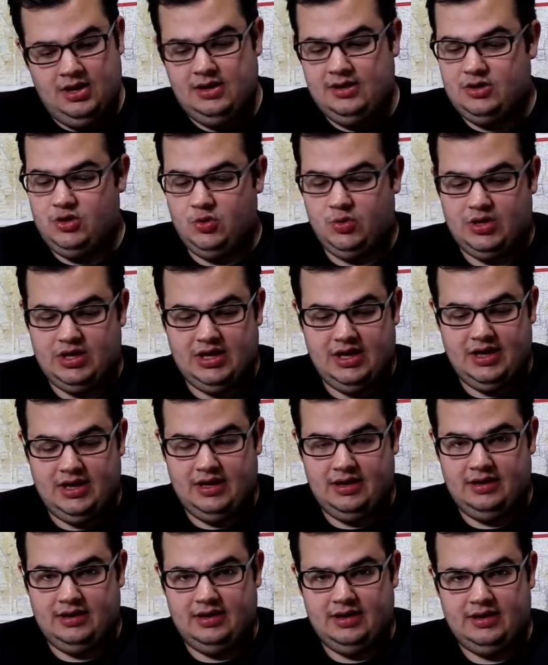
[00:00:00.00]
You
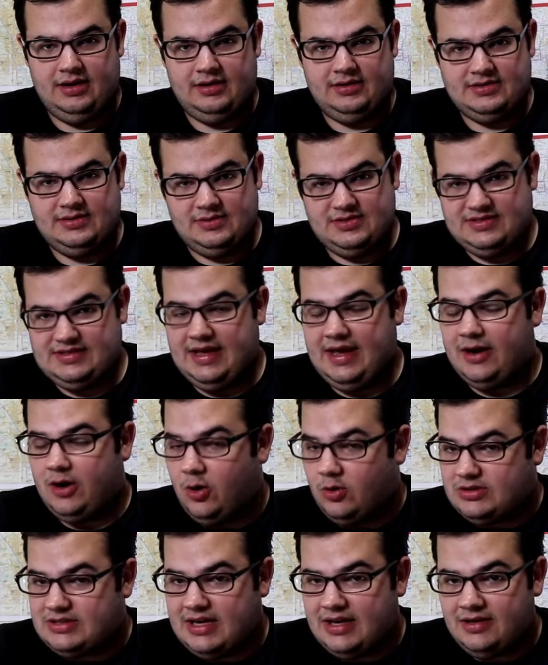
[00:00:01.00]
can stay at
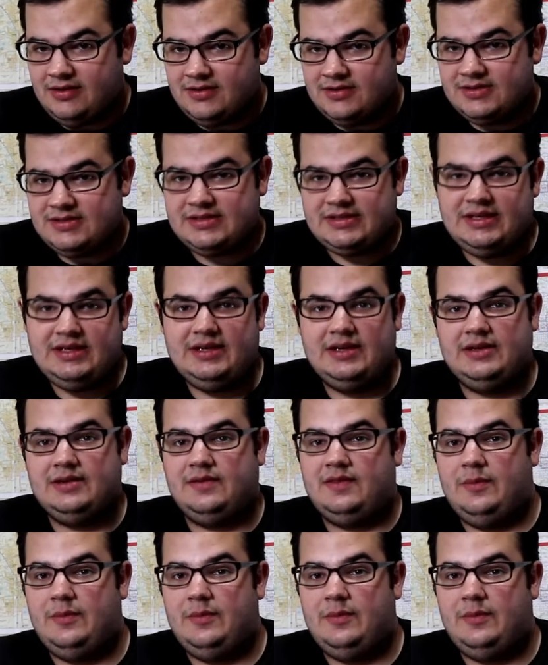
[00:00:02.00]
hotels in